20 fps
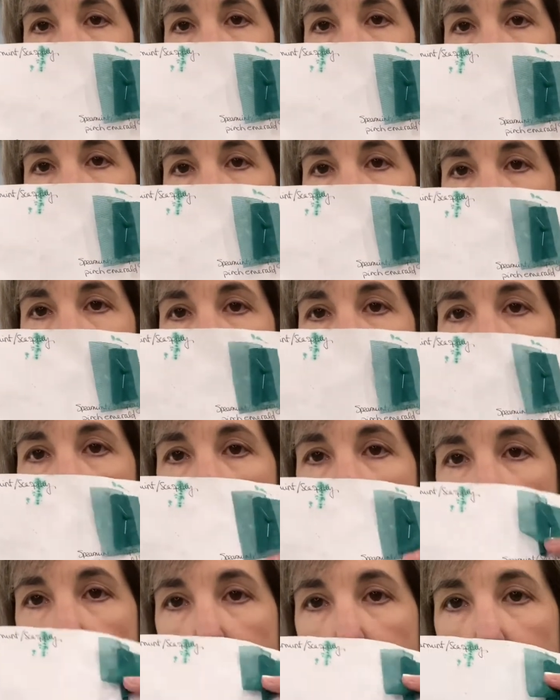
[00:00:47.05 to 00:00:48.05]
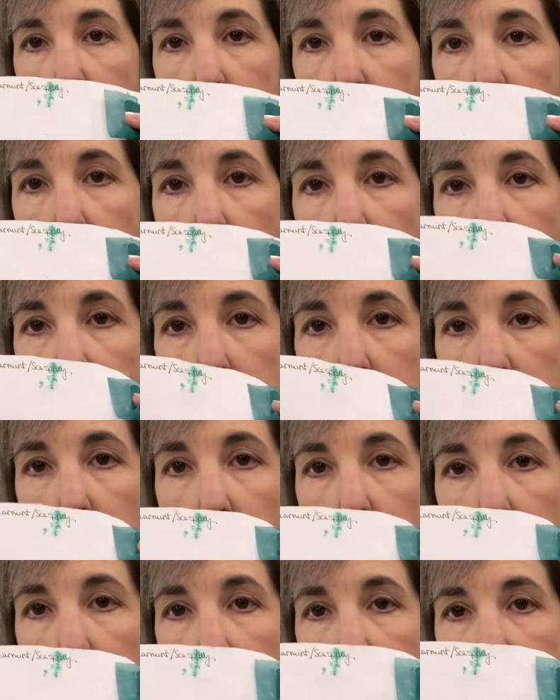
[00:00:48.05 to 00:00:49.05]
And then I took notes
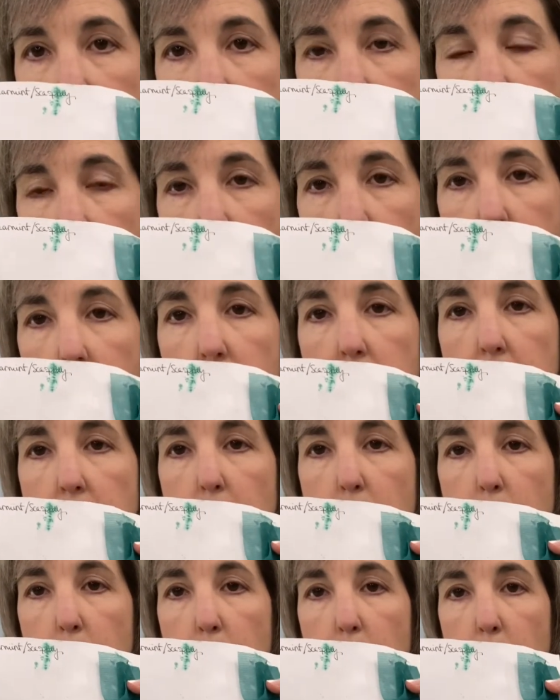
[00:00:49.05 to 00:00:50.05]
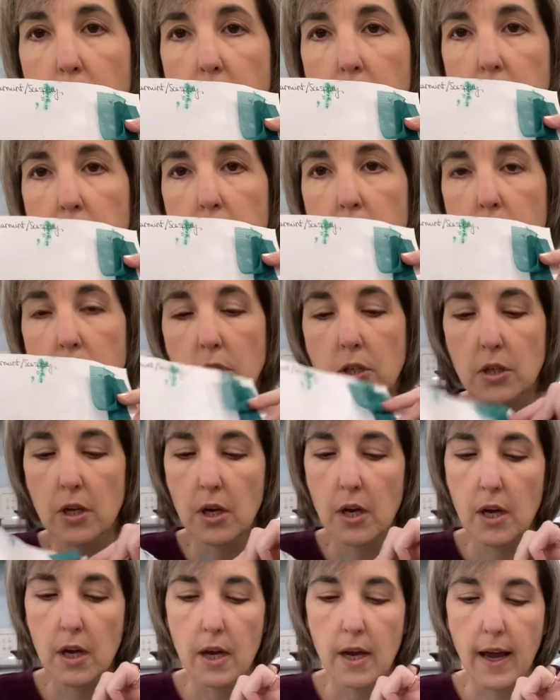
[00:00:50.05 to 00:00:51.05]
on exactly
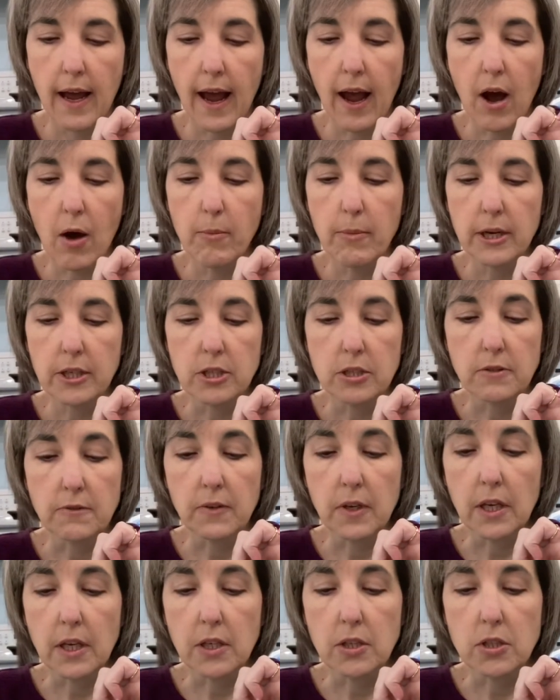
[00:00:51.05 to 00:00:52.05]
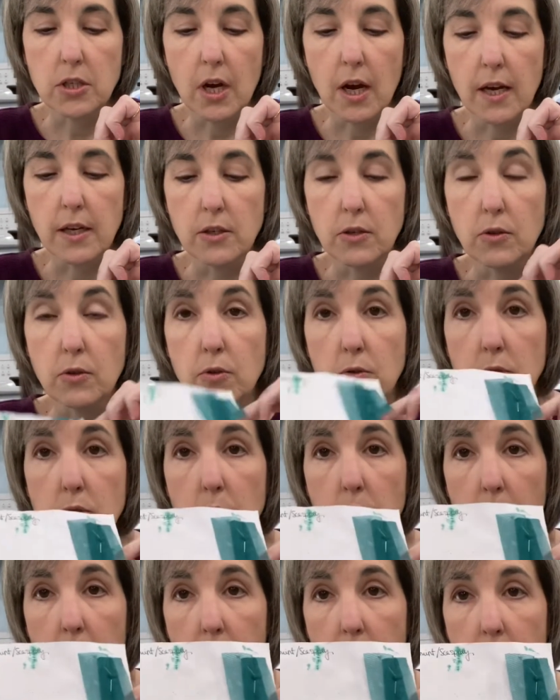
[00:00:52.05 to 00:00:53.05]
how much of each I used,
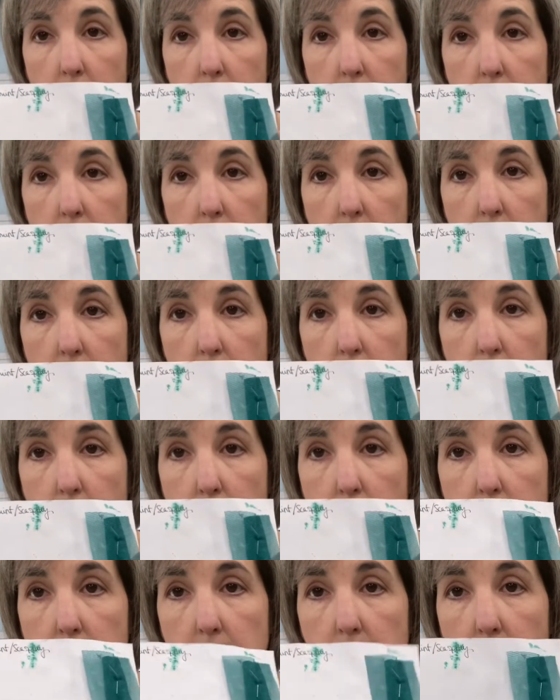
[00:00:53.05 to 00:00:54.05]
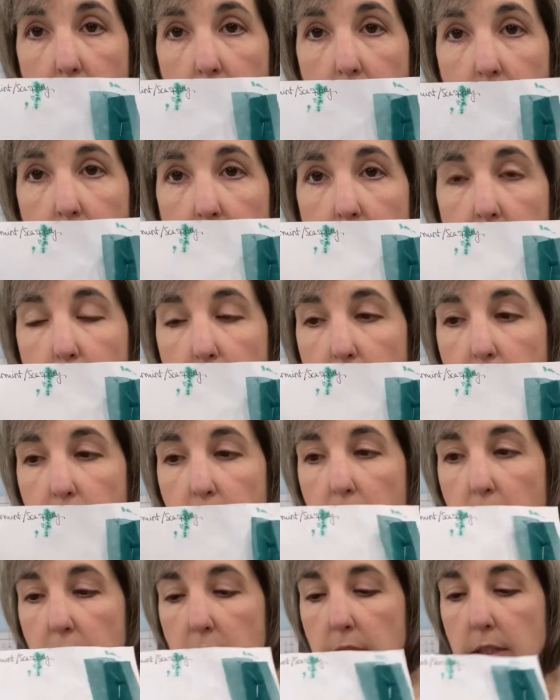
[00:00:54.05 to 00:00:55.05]
what colors I used. And I can refer
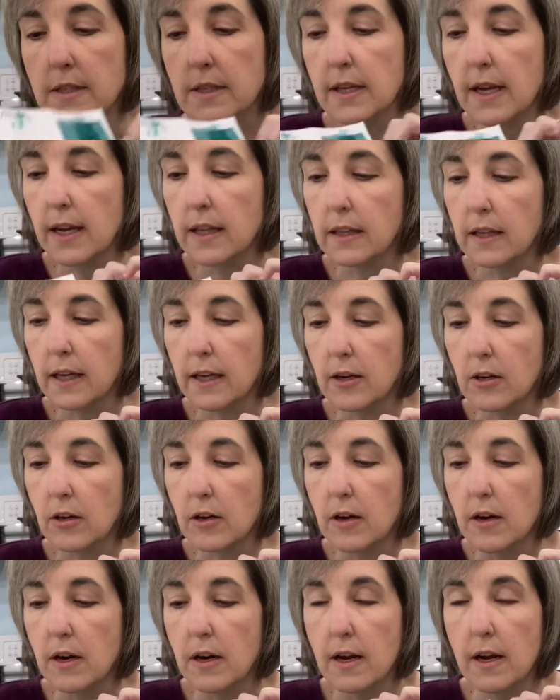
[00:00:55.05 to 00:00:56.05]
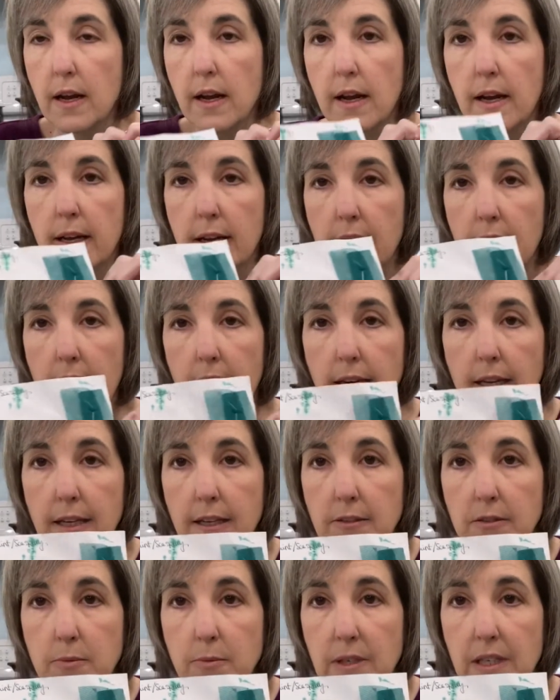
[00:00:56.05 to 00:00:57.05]
to this again later. It kind of
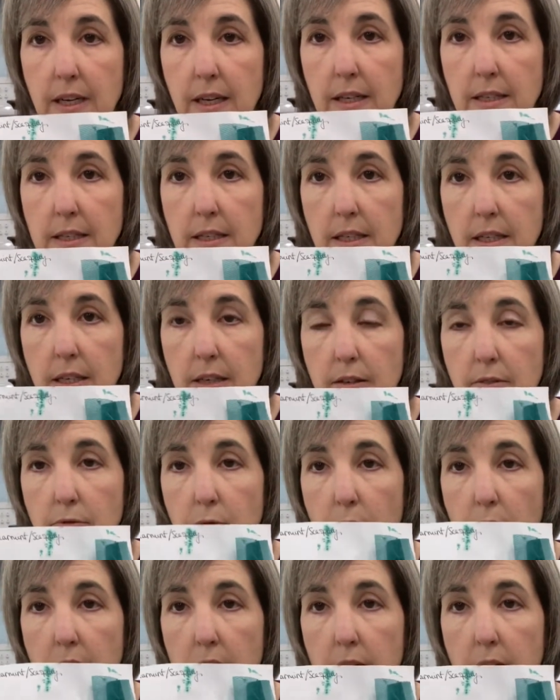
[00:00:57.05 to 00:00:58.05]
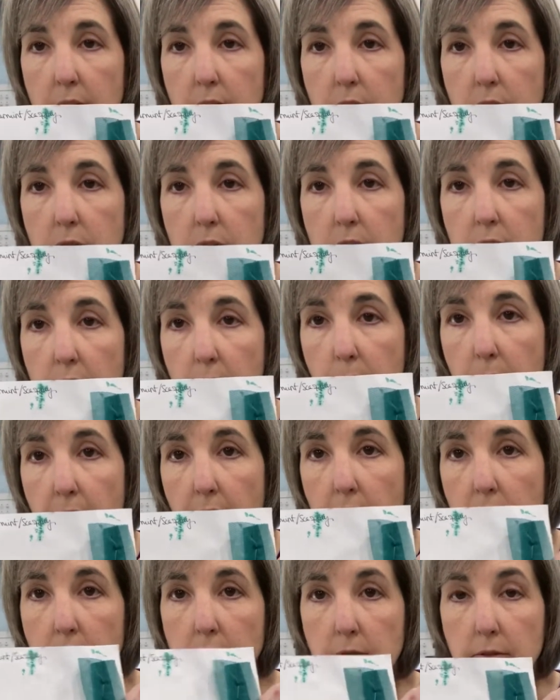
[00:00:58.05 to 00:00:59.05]
gives me an idea of what colors come
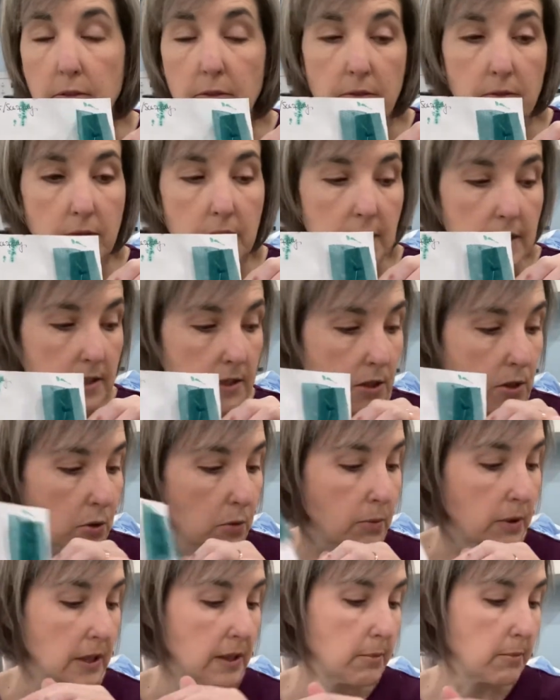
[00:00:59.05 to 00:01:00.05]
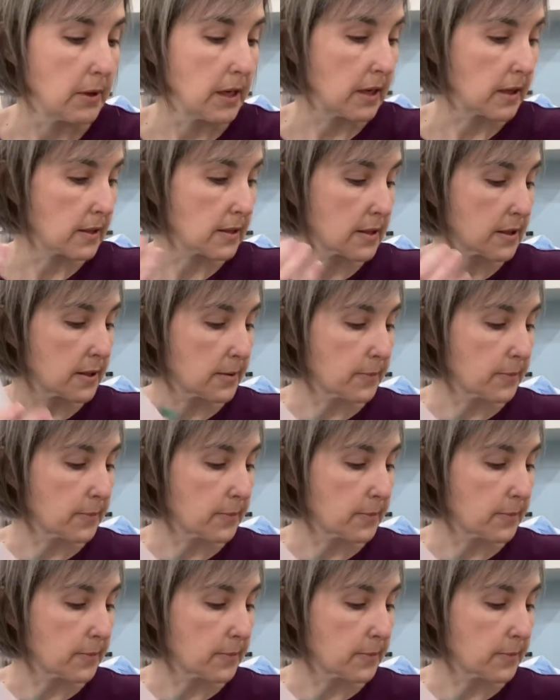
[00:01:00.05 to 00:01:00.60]
out of these two being mixed.